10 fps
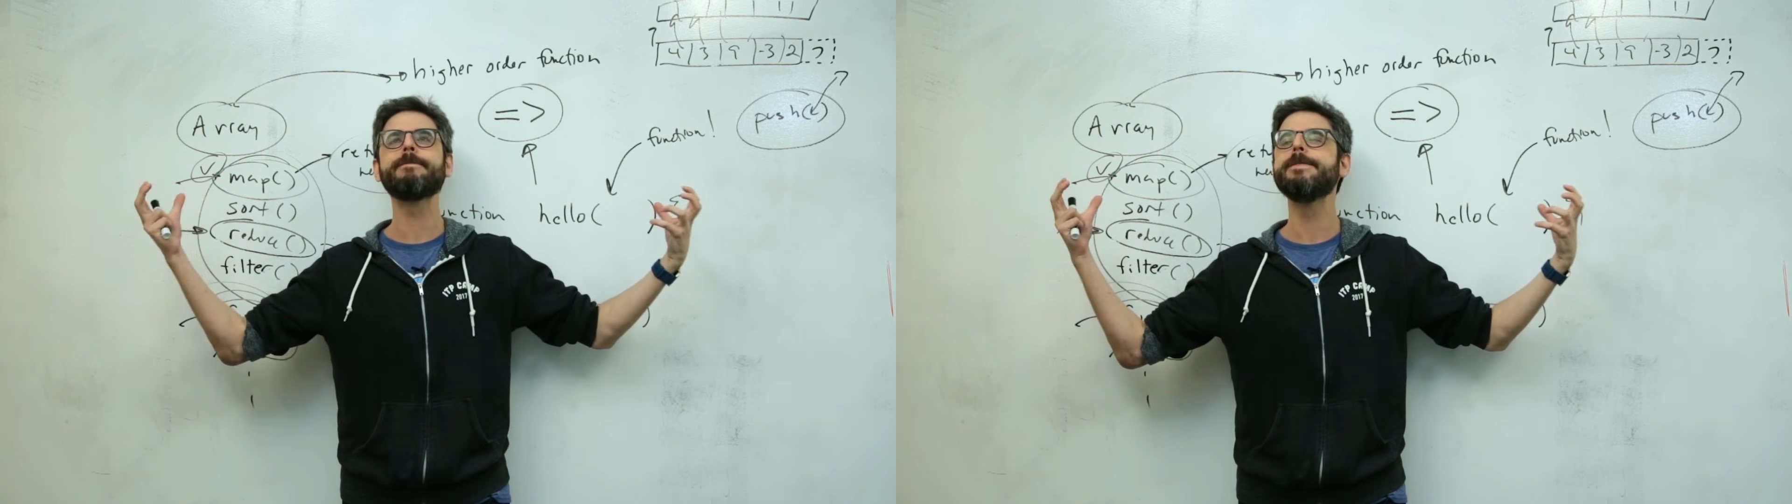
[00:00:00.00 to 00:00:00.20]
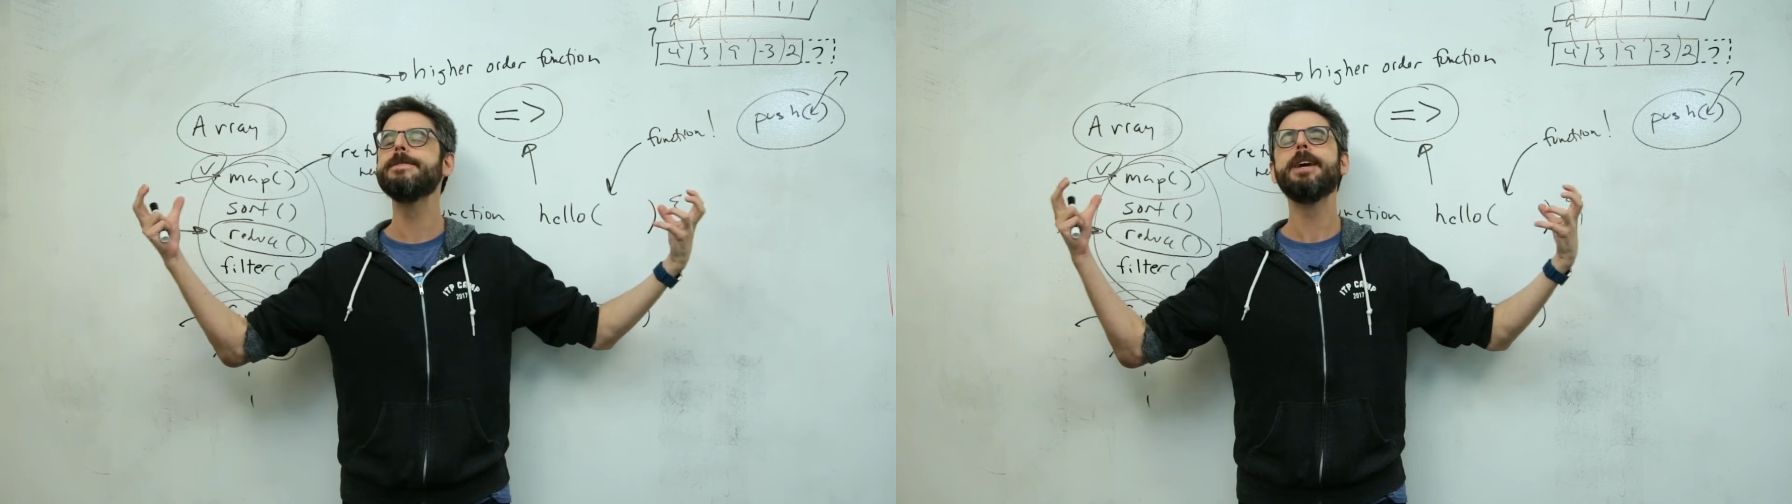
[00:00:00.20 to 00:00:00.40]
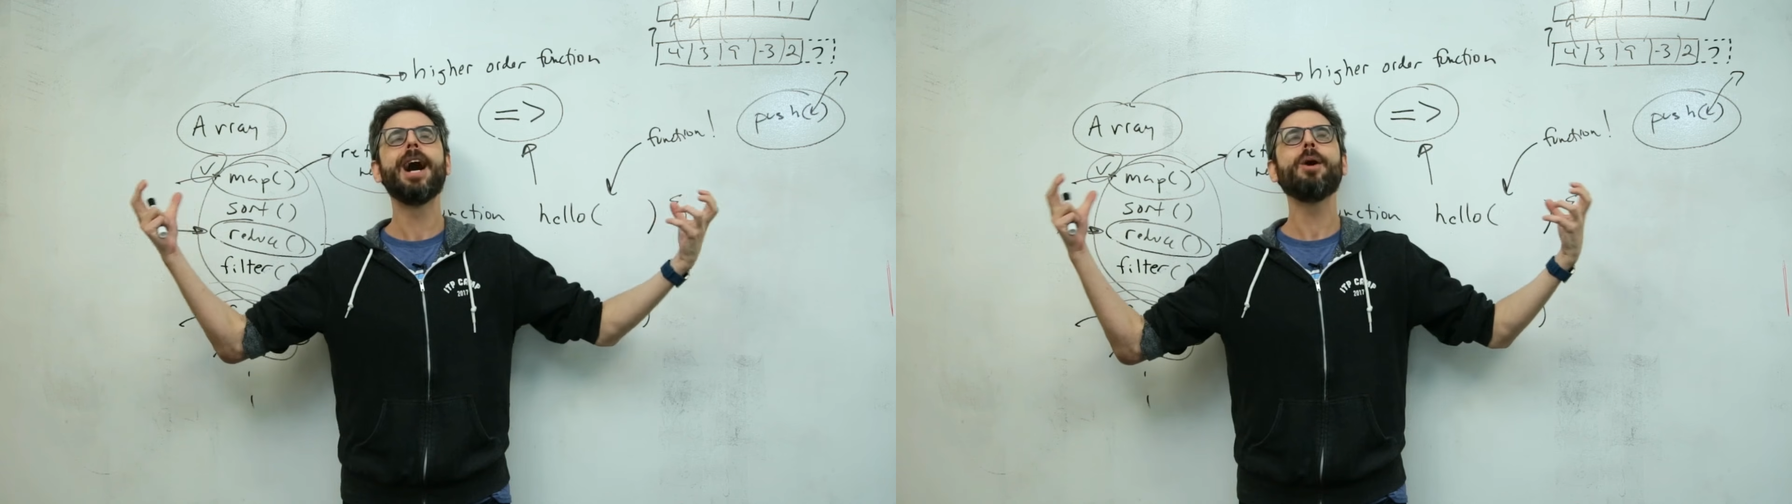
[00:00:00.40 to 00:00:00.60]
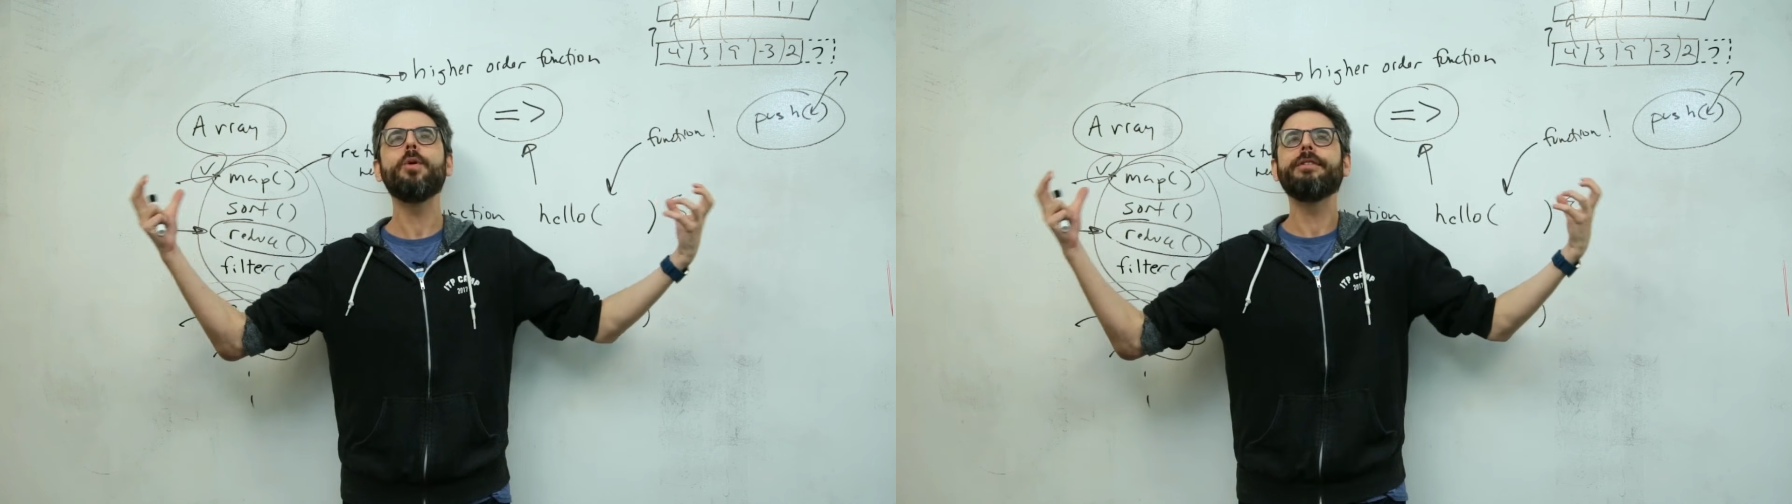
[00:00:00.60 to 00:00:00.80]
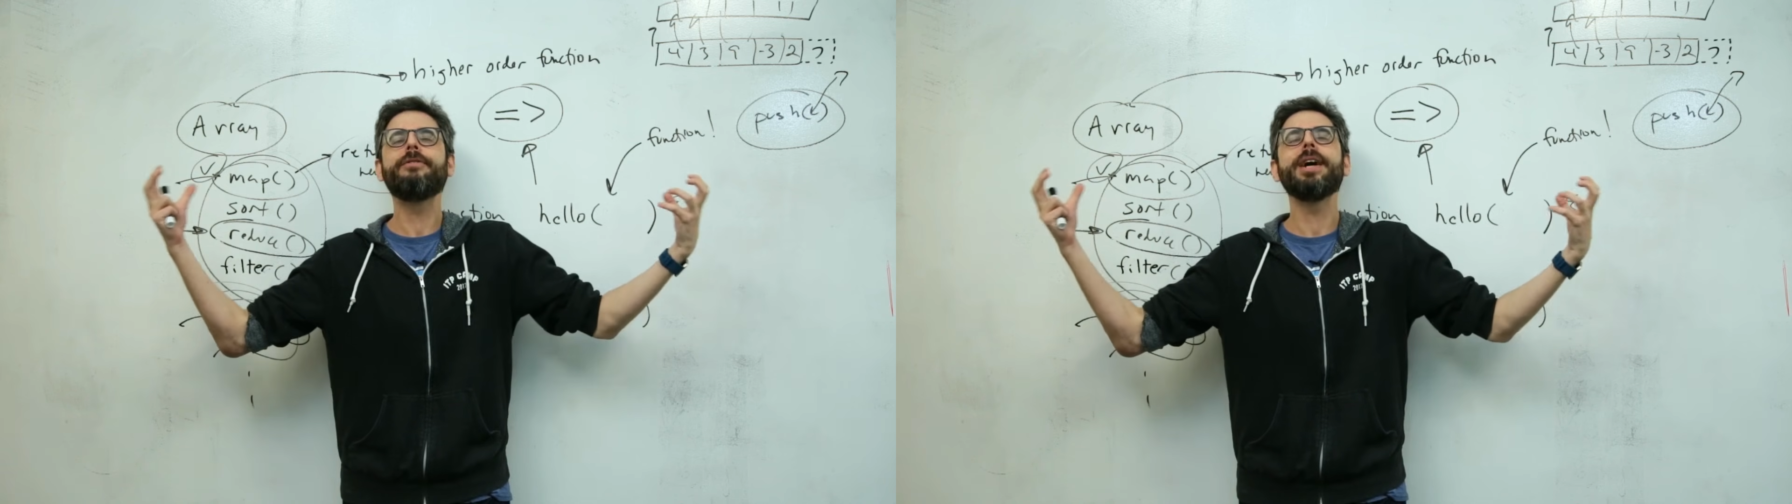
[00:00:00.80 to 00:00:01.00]
I
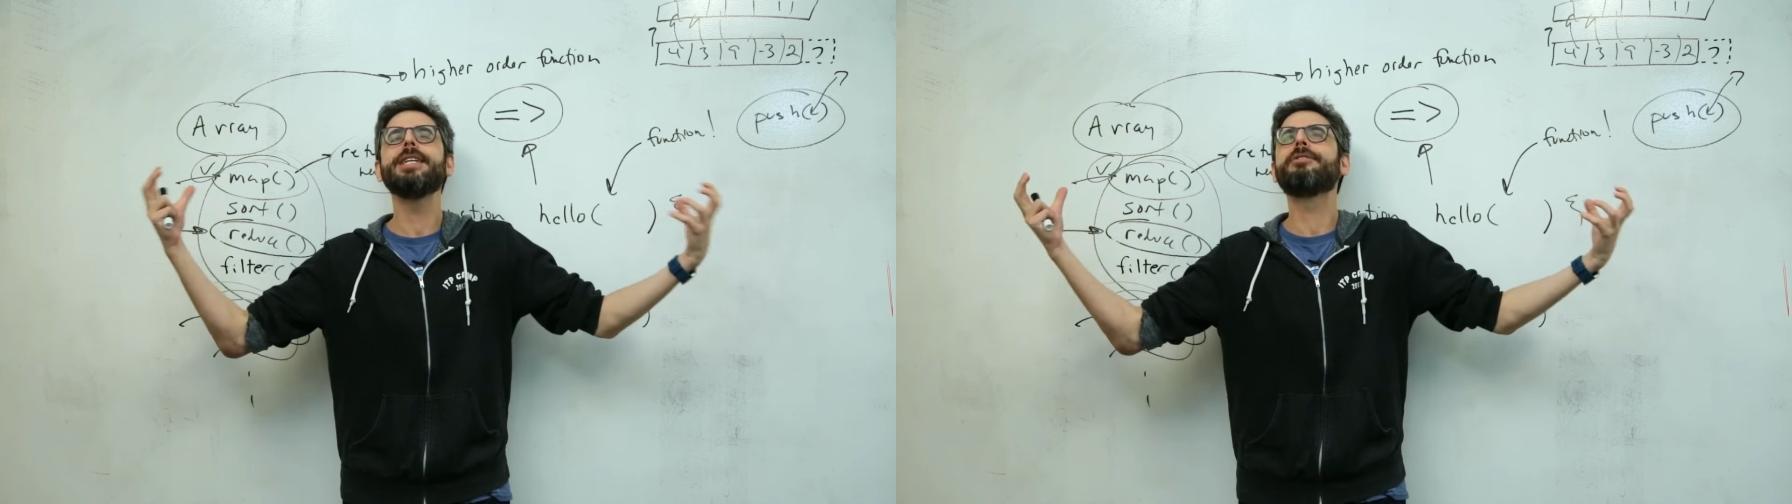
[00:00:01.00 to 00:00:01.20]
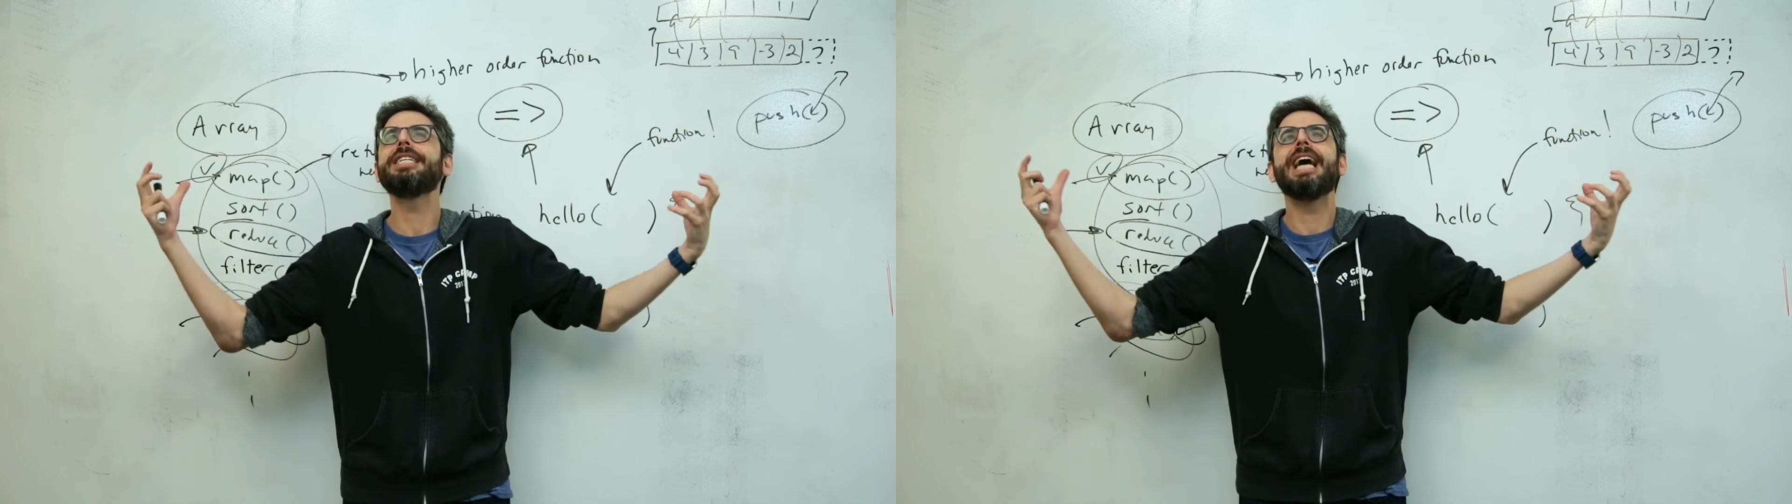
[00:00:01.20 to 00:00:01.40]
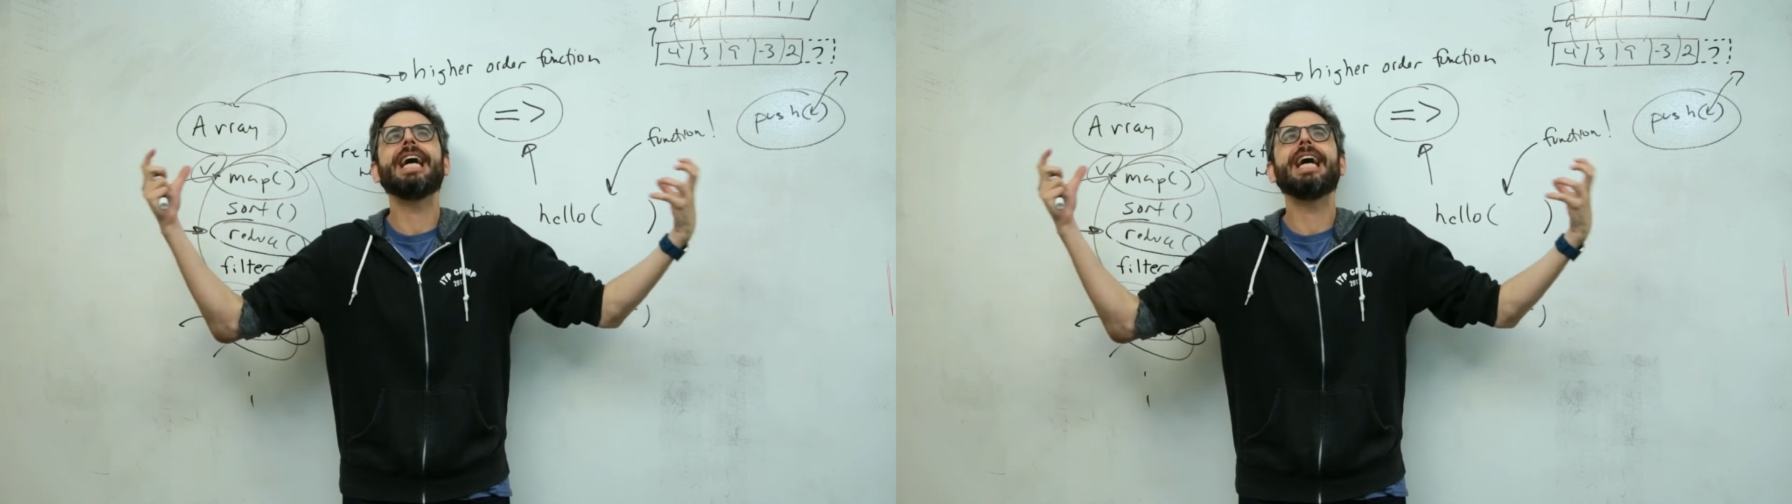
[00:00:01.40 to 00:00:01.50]
want to find out the